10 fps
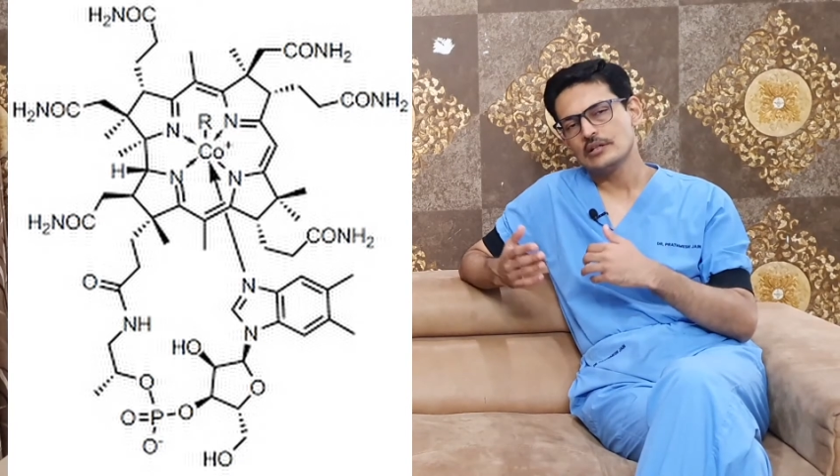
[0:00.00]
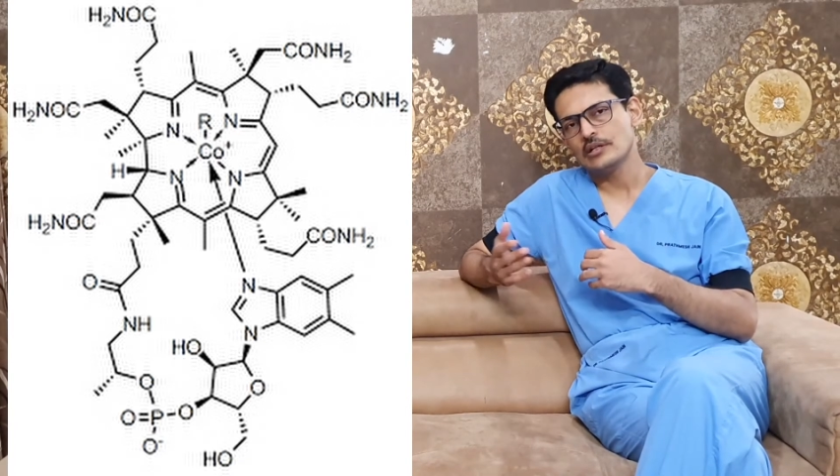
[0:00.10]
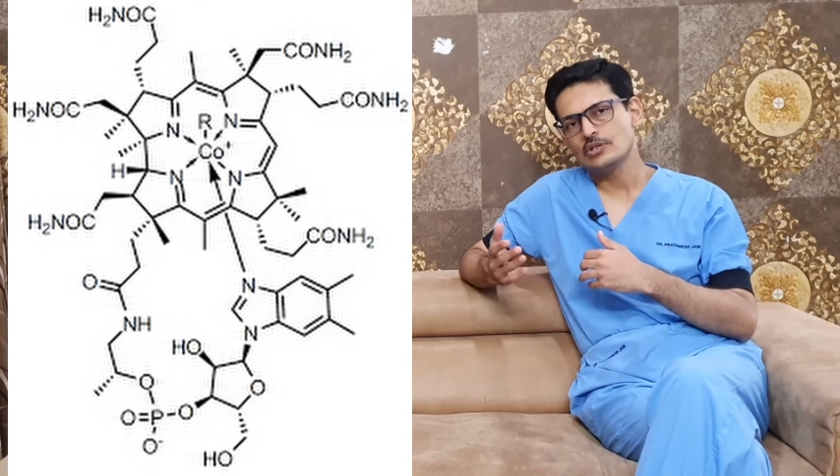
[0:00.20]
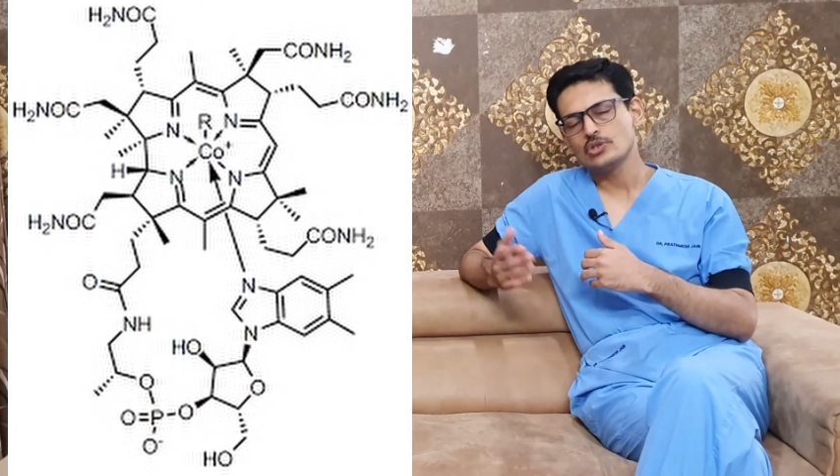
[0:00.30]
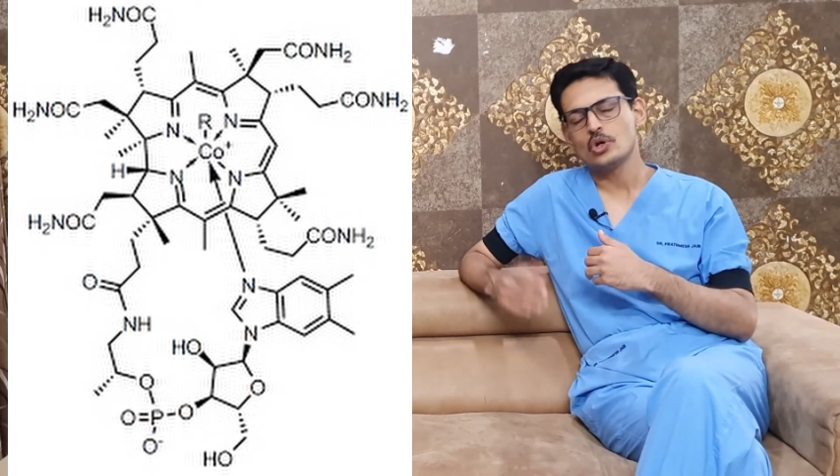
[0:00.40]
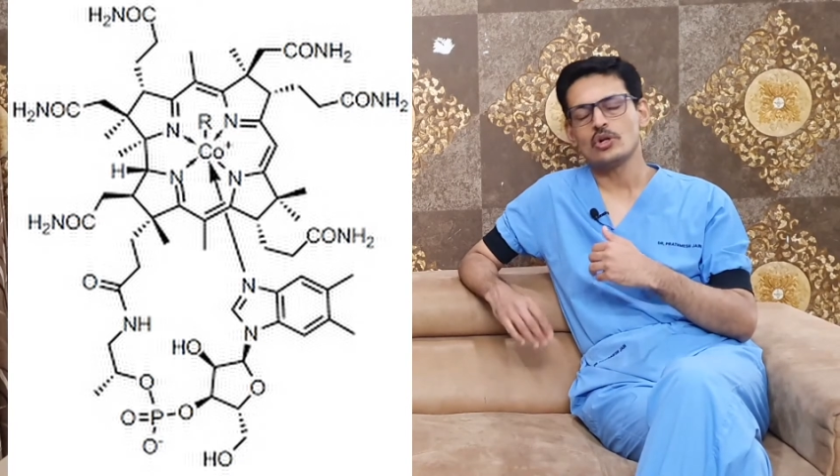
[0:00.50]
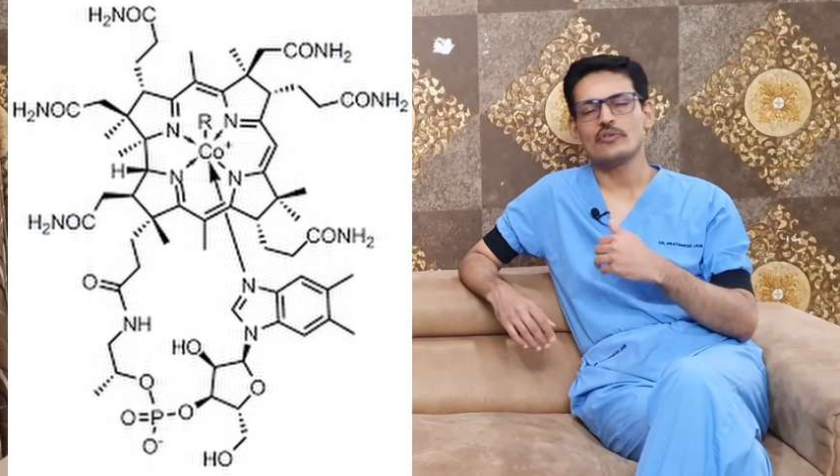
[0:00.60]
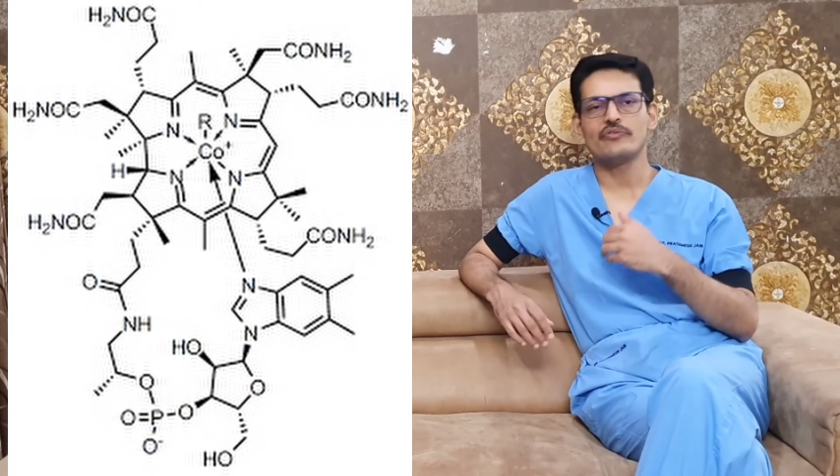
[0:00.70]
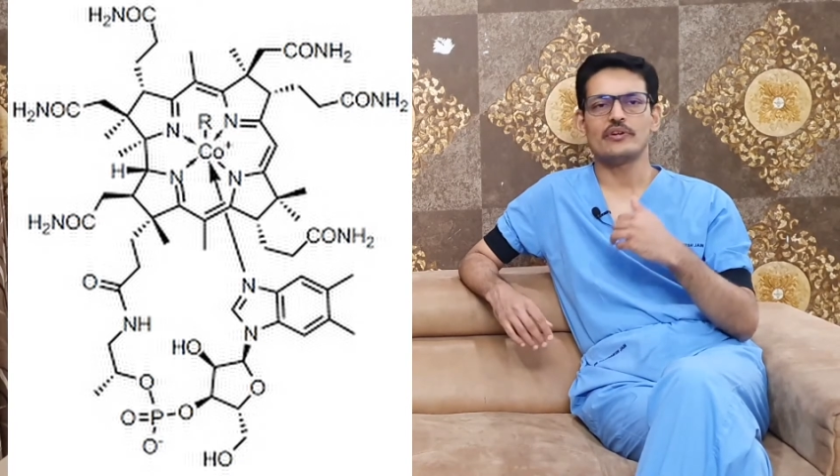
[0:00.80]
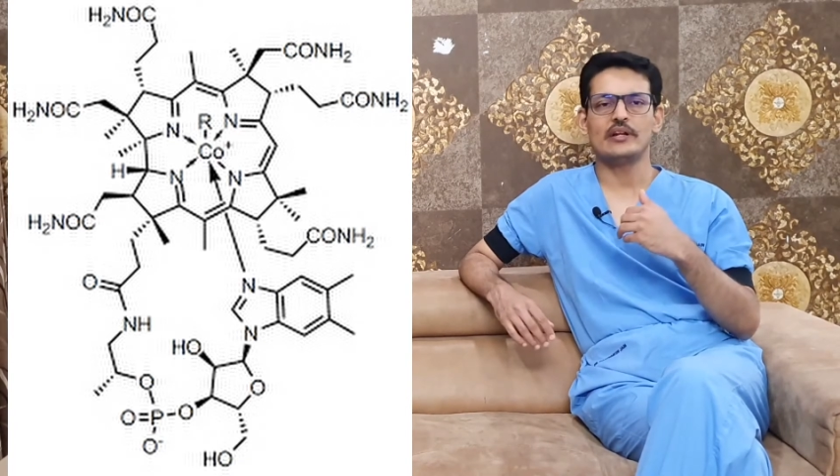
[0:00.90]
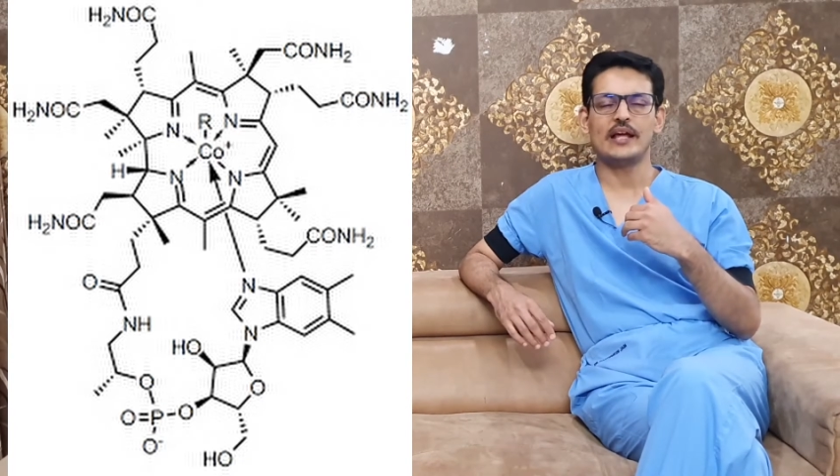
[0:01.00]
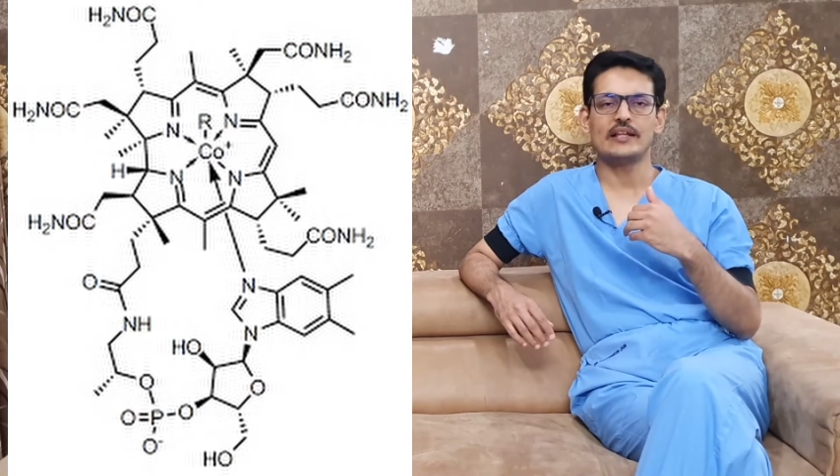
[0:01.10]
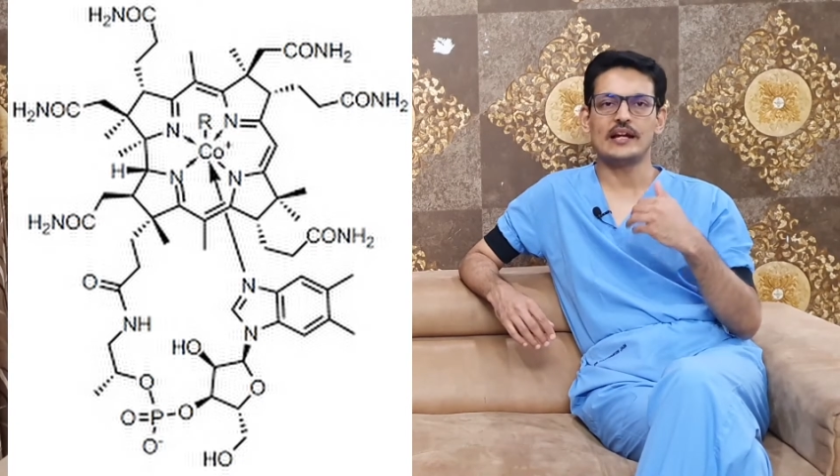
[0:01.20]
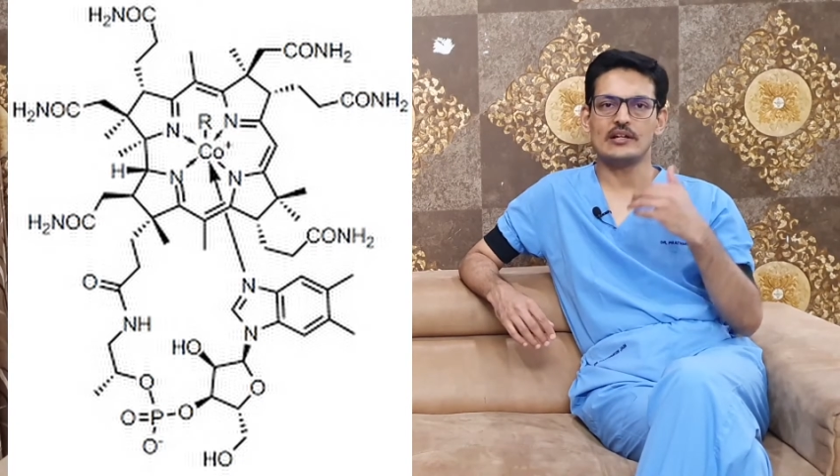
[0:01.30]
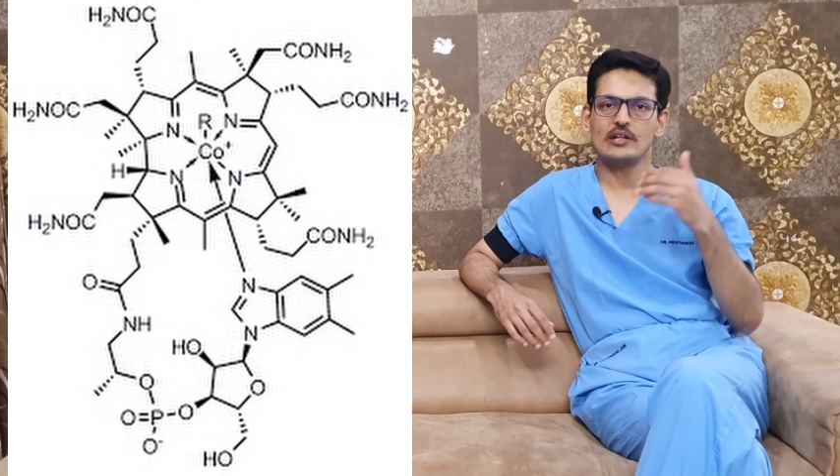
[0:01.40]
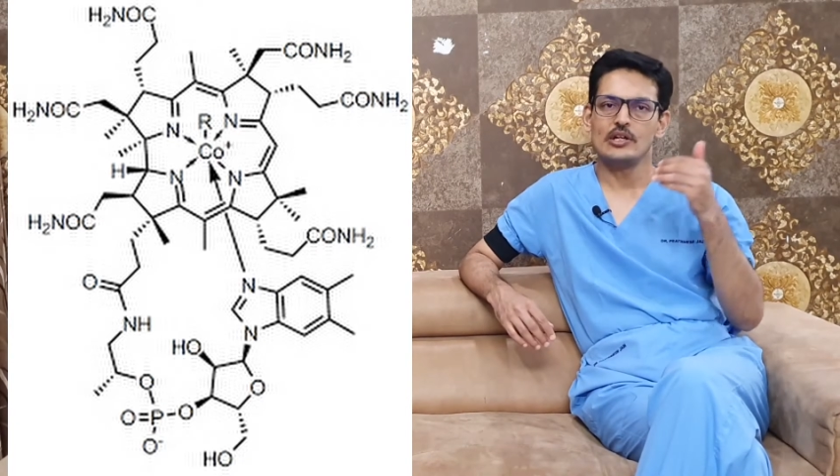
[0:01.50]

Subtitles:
and sort of like that.